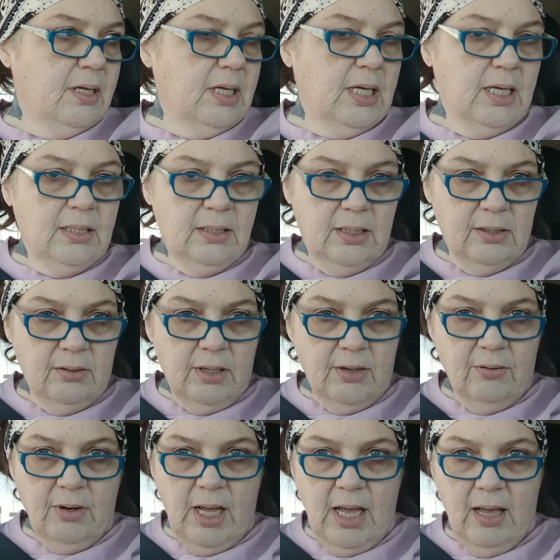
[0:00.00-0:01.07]
And so I
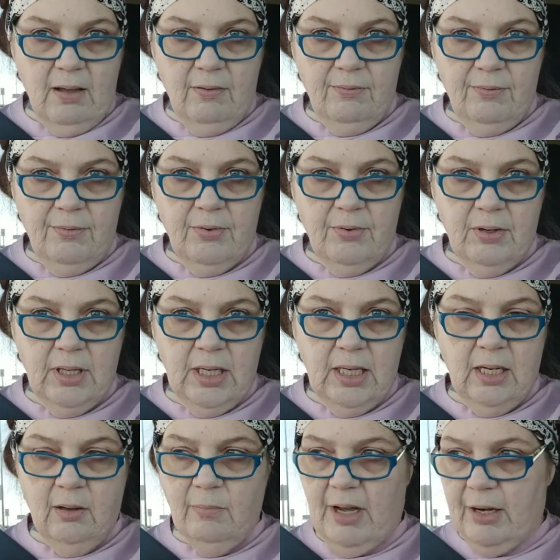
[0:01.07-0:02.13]
don't have
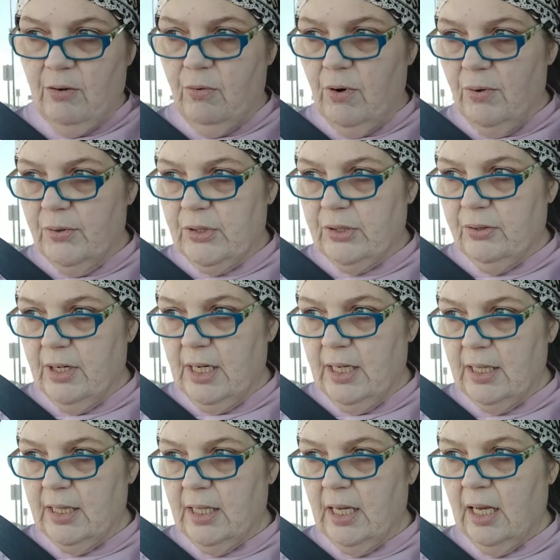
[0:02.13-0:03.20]
any of my quotes or
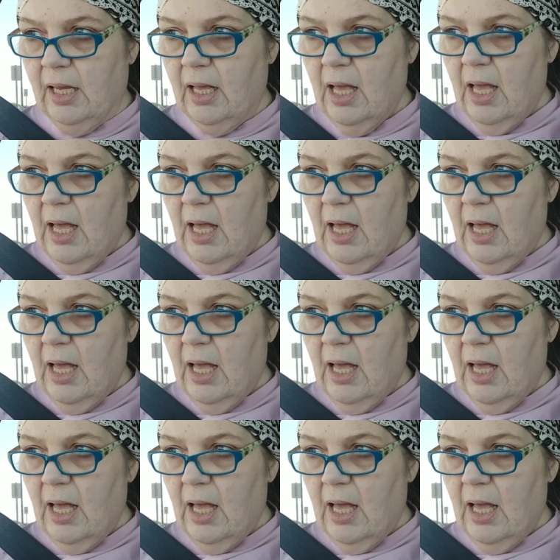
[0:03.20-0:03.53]
anything.